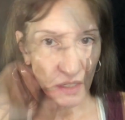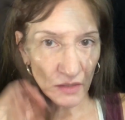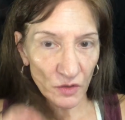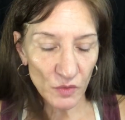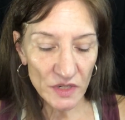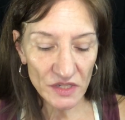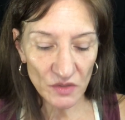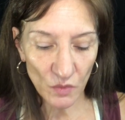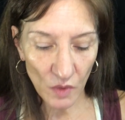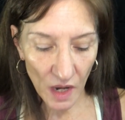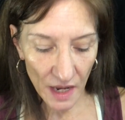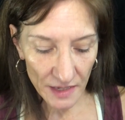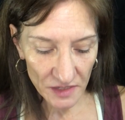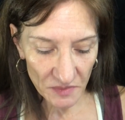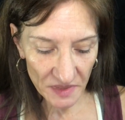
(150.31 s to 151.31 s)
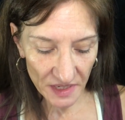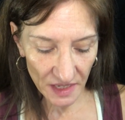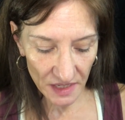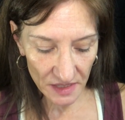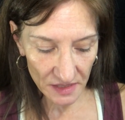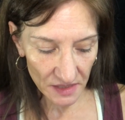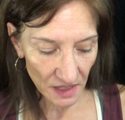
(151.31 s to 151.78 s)
And the reason why is
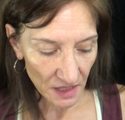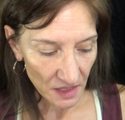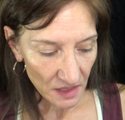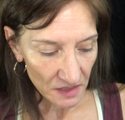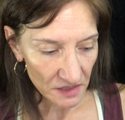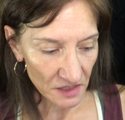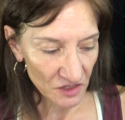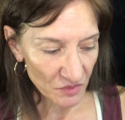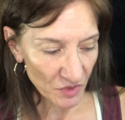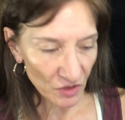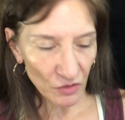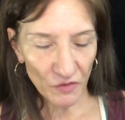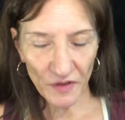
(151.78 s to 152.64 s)
because since mineral